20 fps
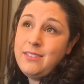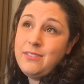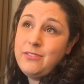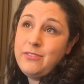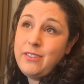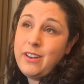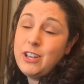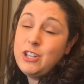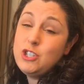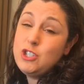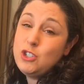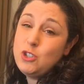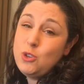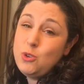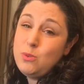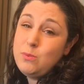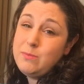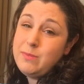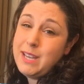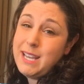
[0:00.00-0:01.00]
of
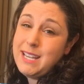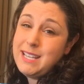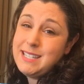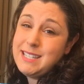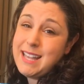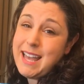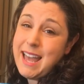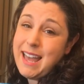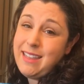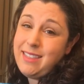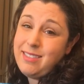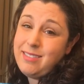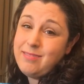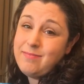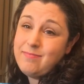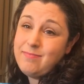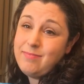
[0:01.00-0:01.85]
assume is that